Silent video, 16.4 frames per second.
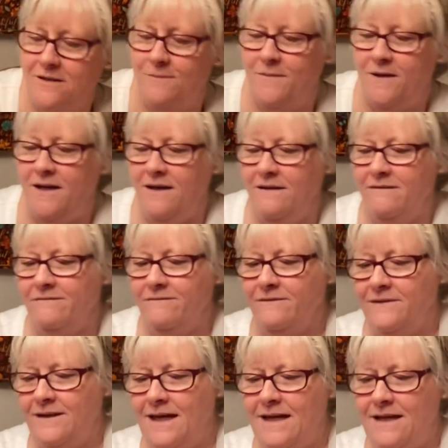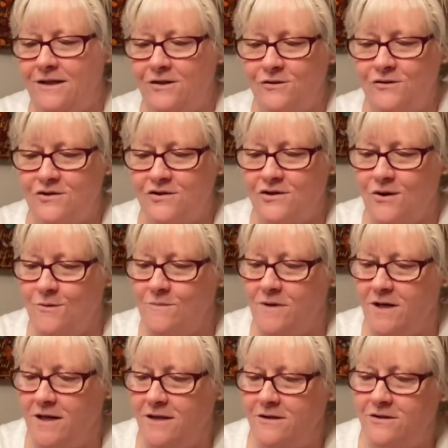me. Thank you so
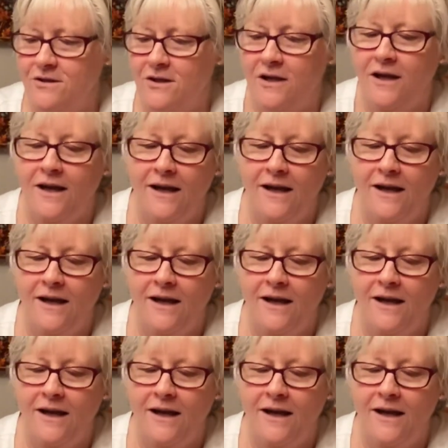much."